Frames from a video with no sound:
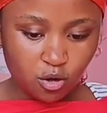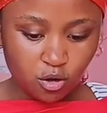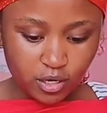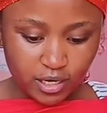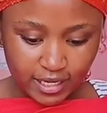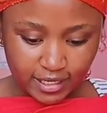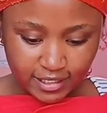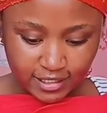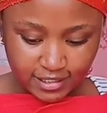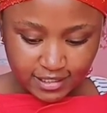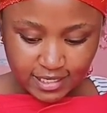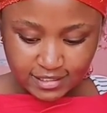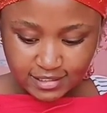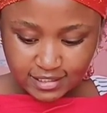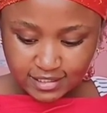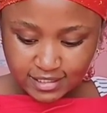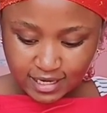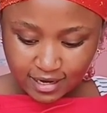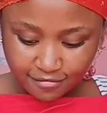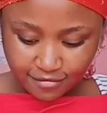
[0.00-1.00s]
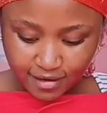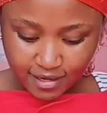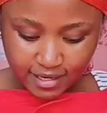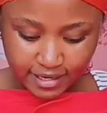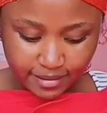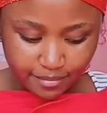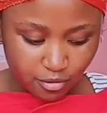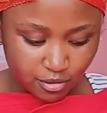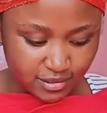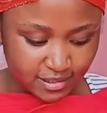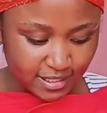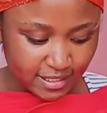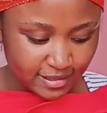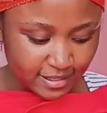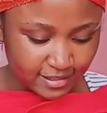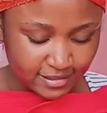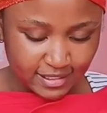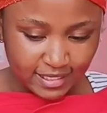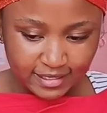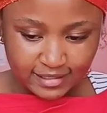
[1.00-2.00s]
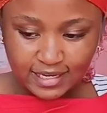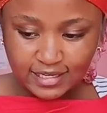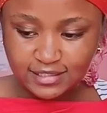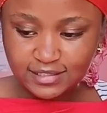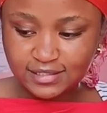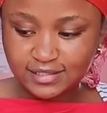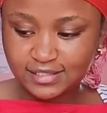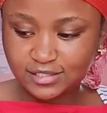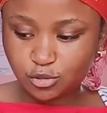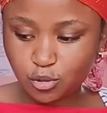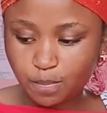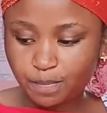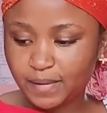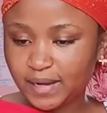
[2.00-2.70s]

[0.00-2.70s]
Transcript: on like it doesn't have labels and things like that so